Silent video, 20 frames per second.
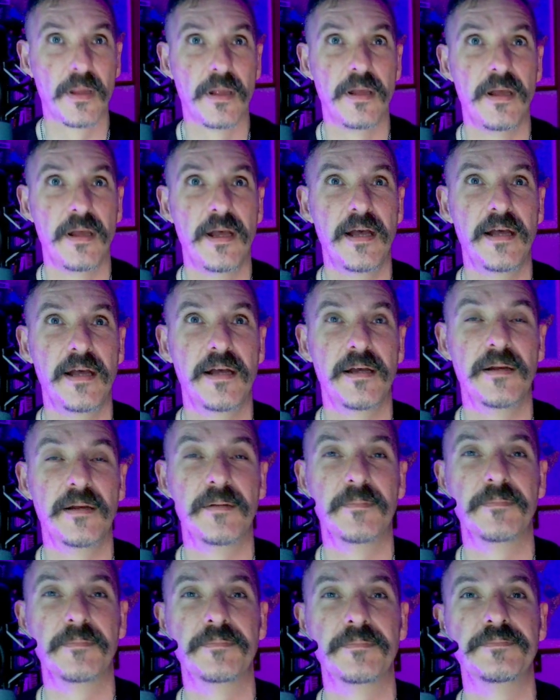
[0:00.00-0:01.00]

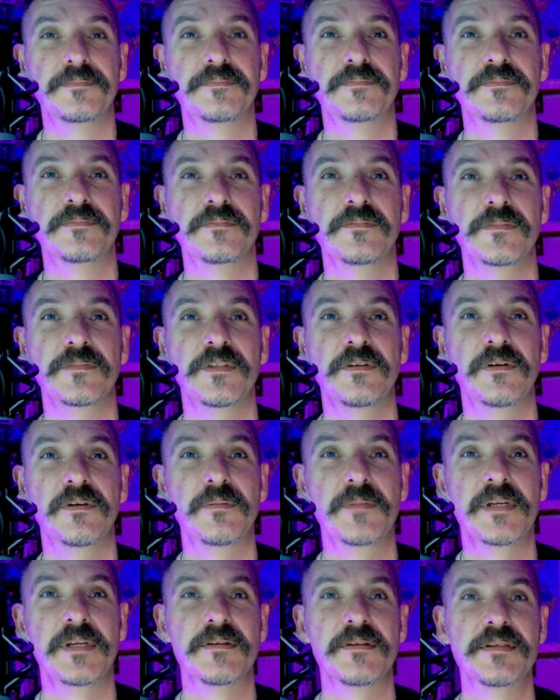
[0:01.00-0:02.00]
You won't
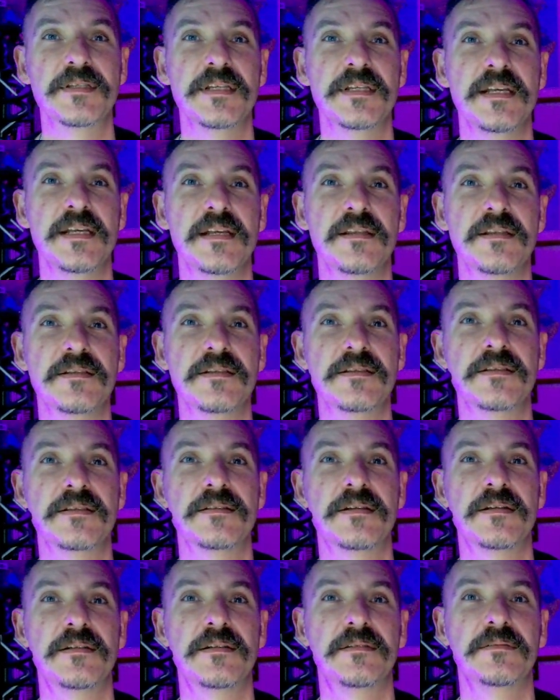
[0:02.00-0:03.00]
be able to see it. This is
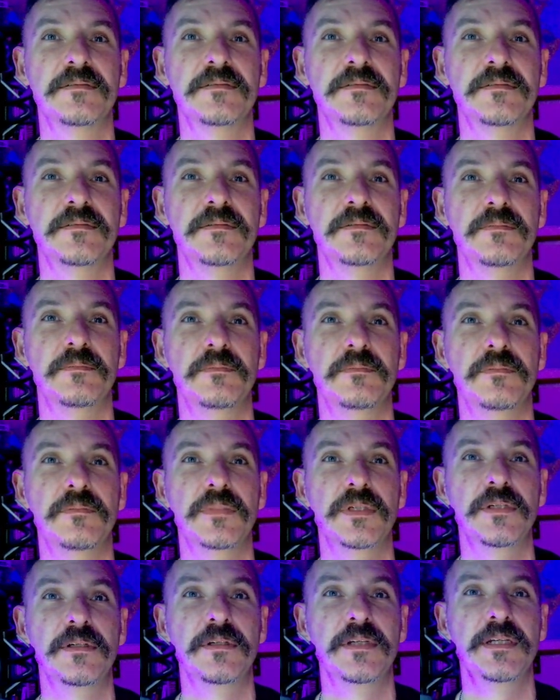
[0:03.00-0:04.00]
all
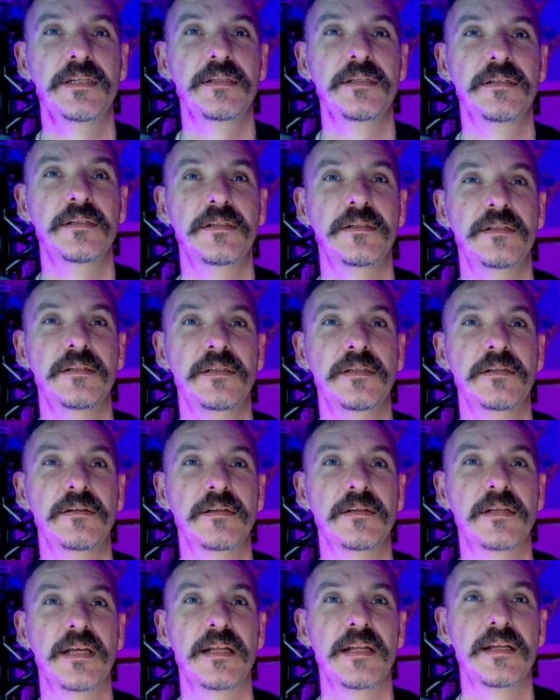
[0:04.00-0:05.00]
blurry.
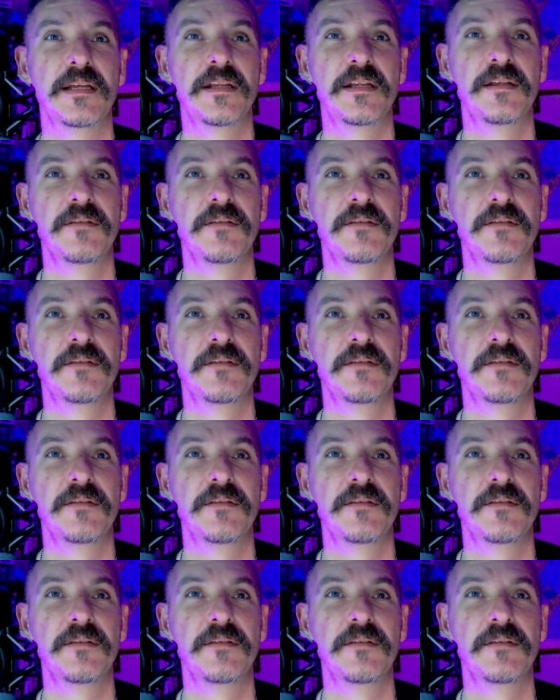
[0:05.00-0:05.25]
There, kind of get it